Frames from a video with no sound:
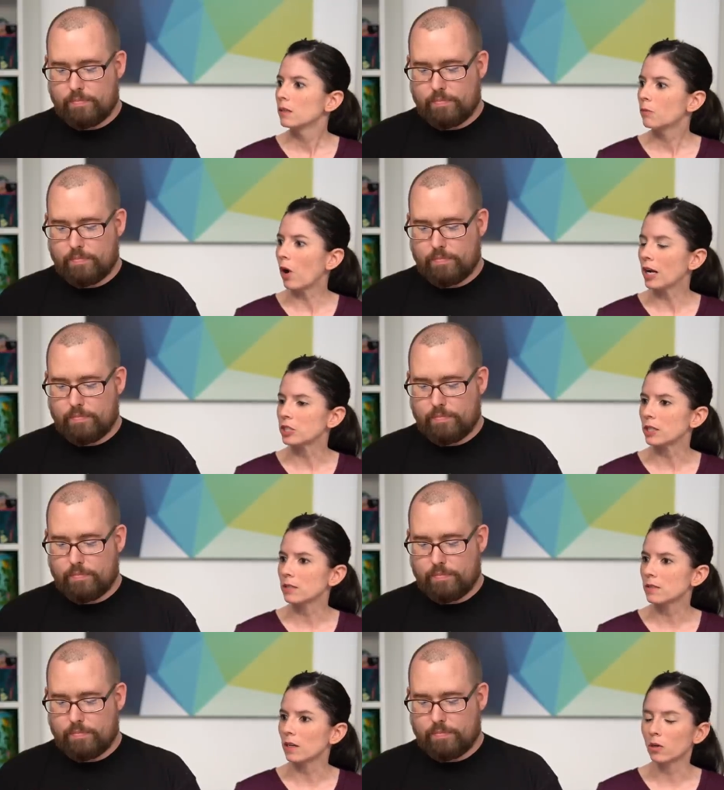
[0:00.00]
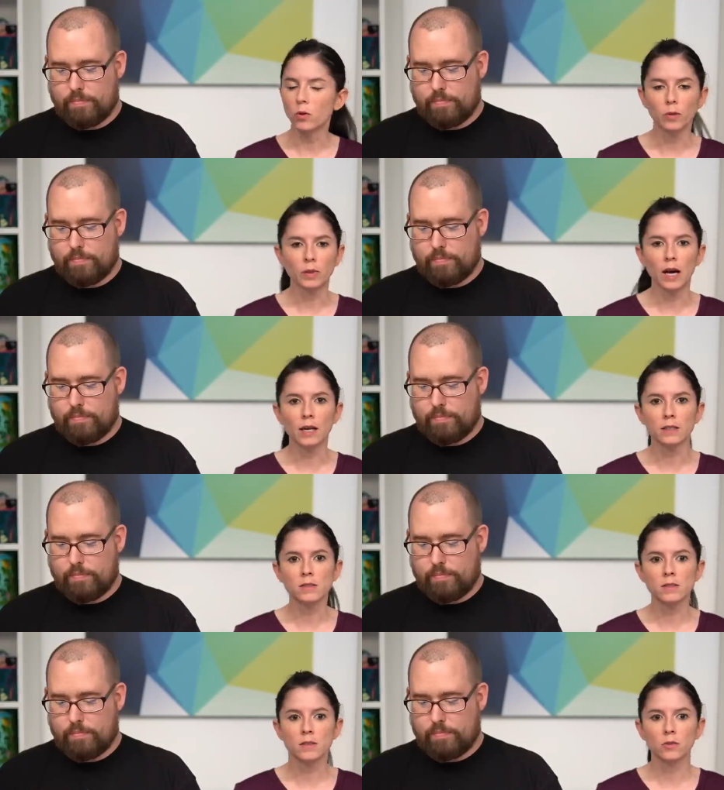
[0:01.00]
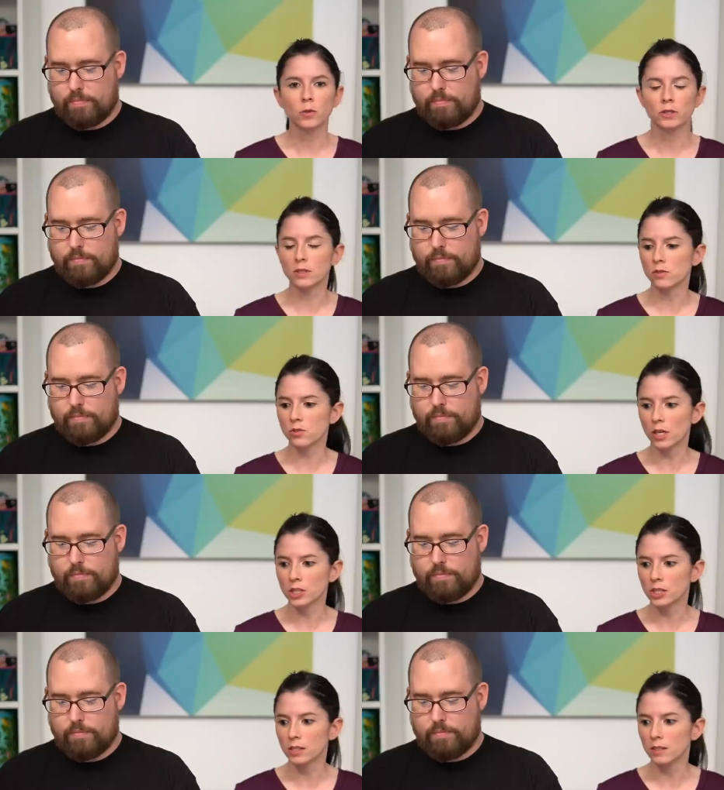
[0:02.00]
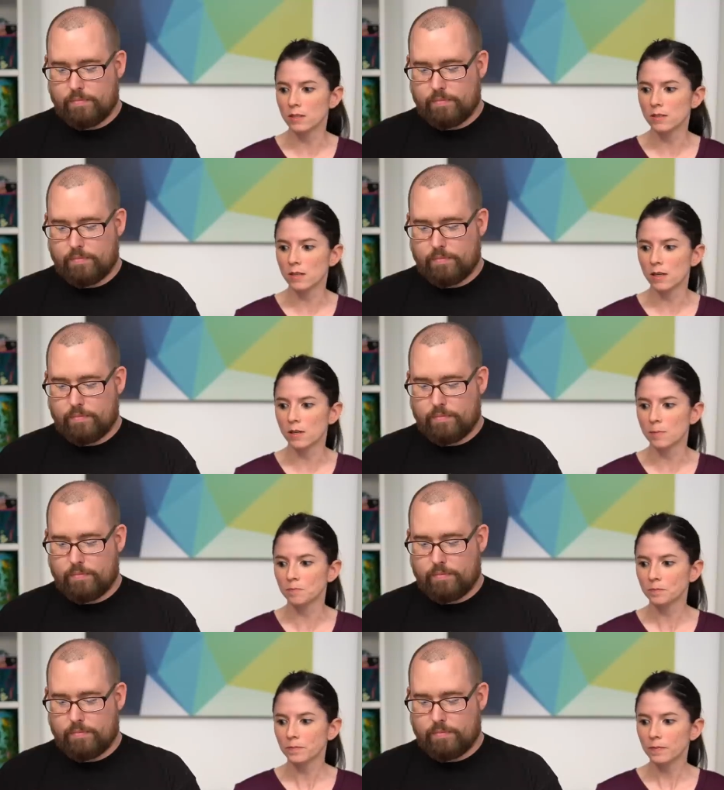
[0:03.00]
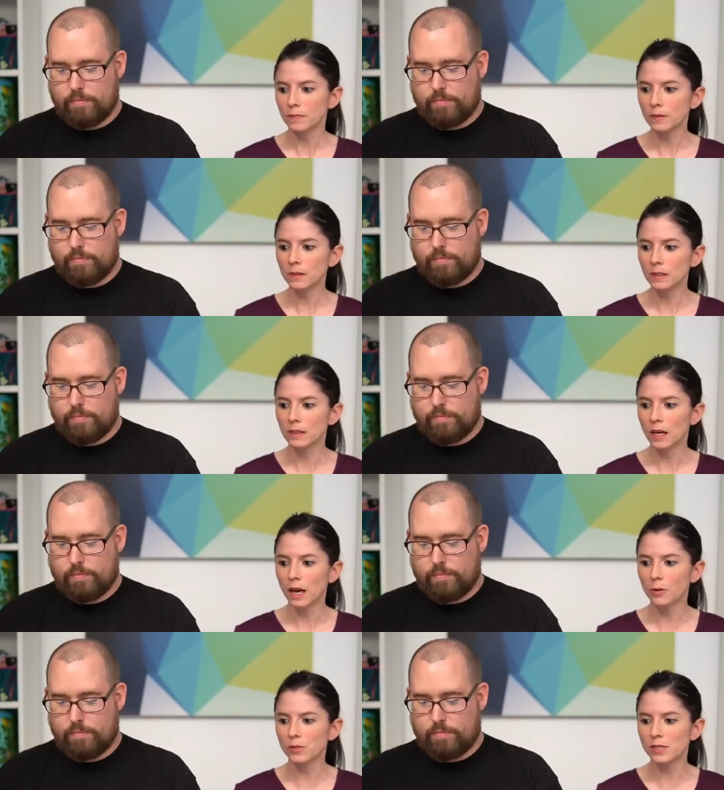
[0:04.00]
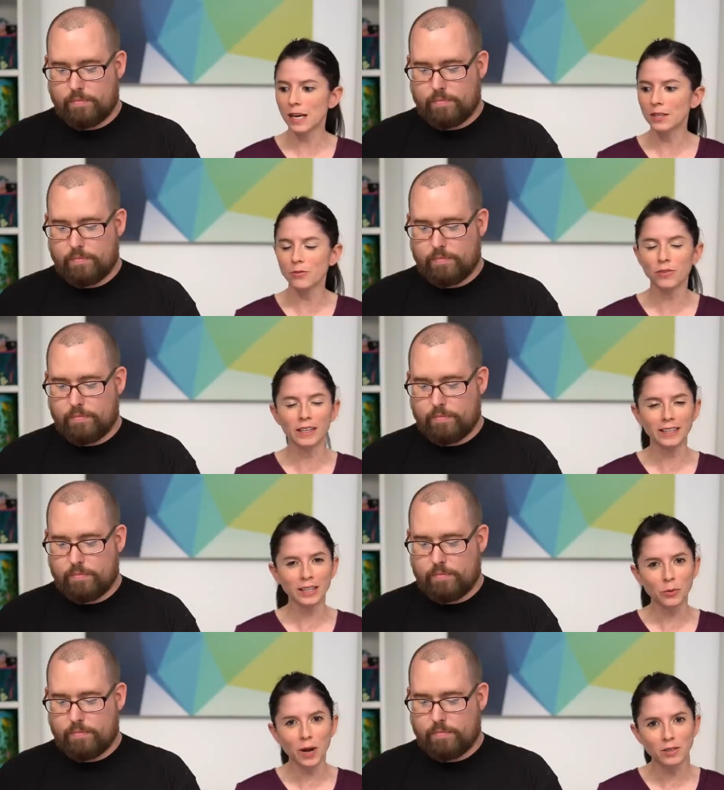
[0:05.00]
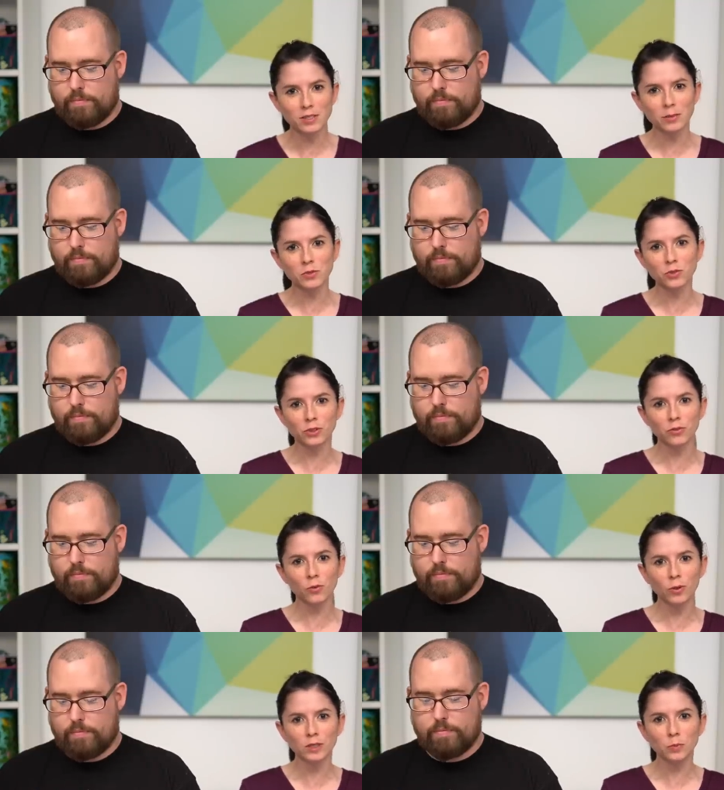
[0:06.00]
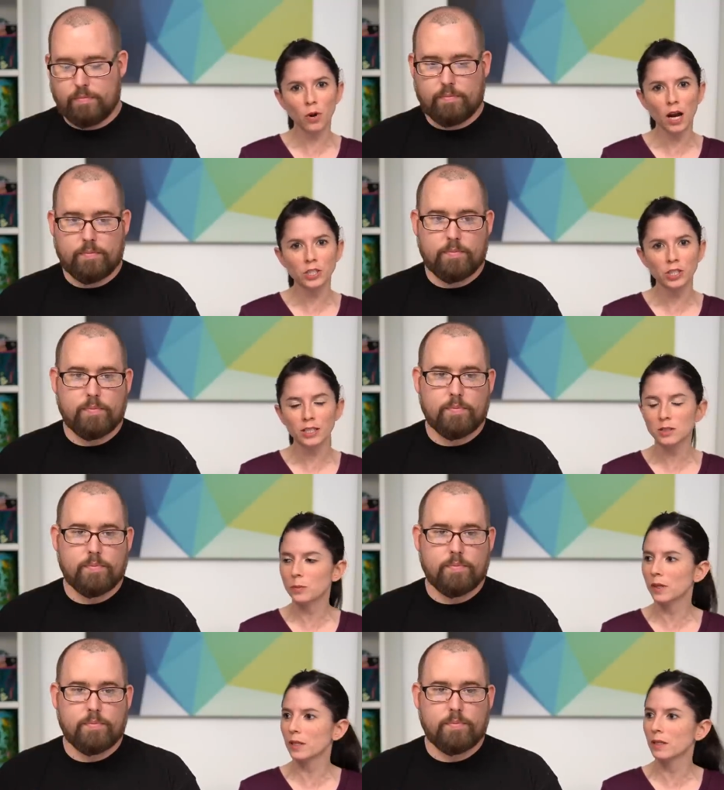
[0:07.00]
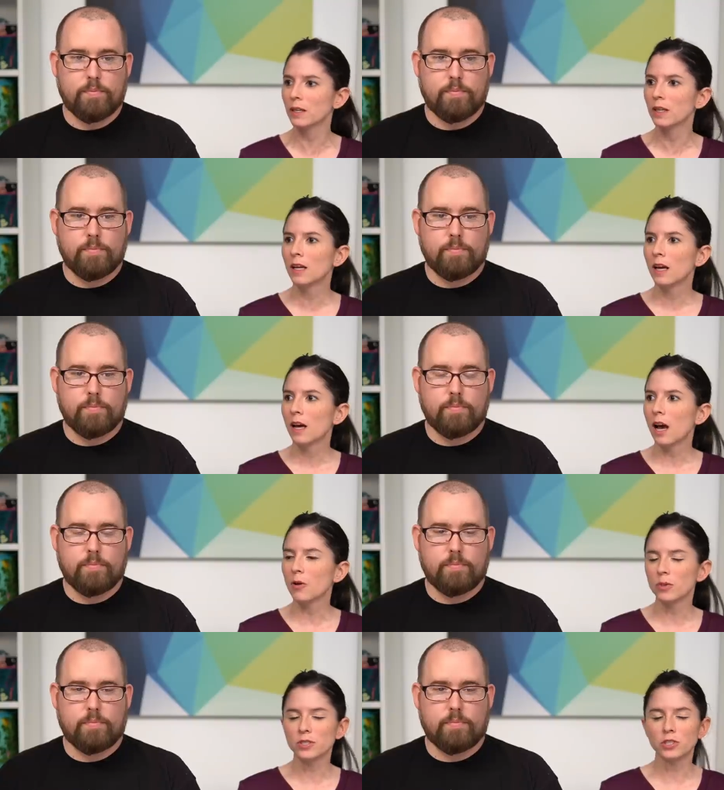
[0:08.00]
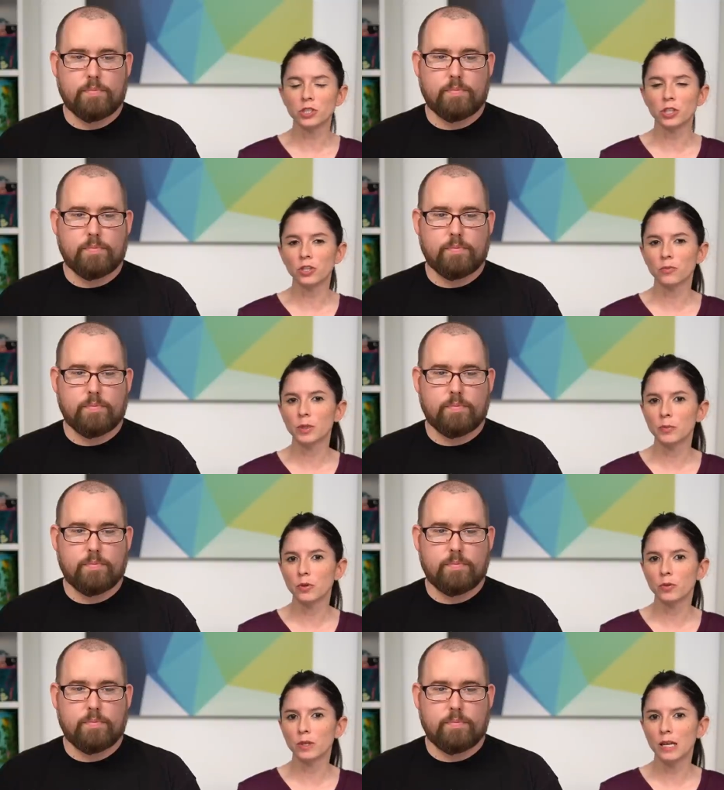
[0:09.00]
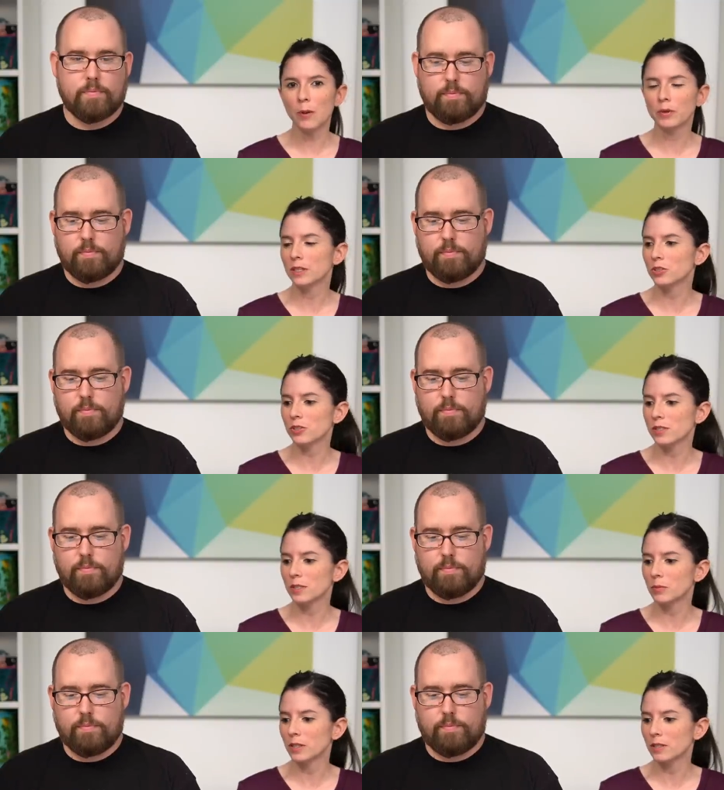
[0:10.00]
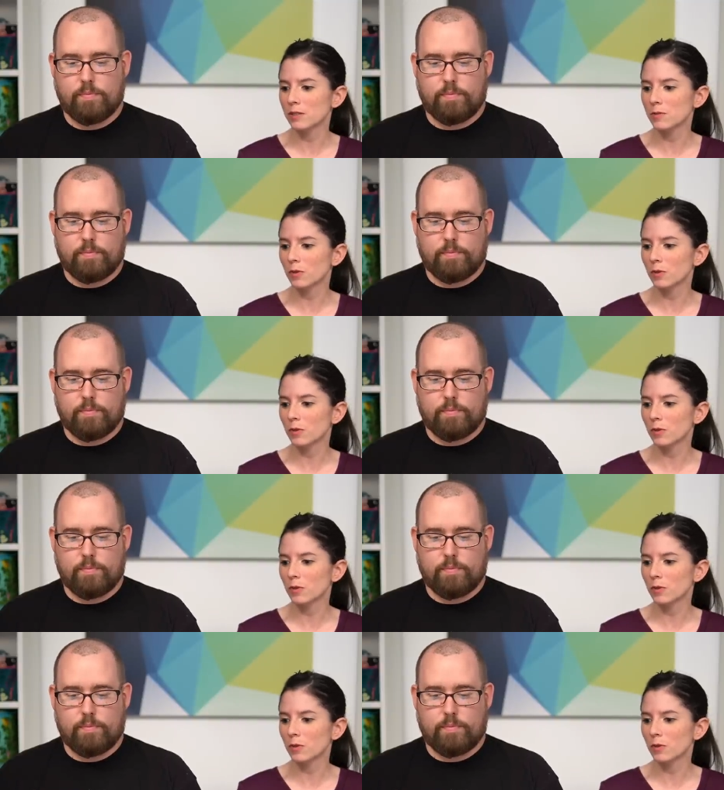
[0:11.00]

Speaker 1: project, quilt blocks, quilt instructions. I was kind of thinking about some sort of quilt project, but I wasn't sure if people would not be interested because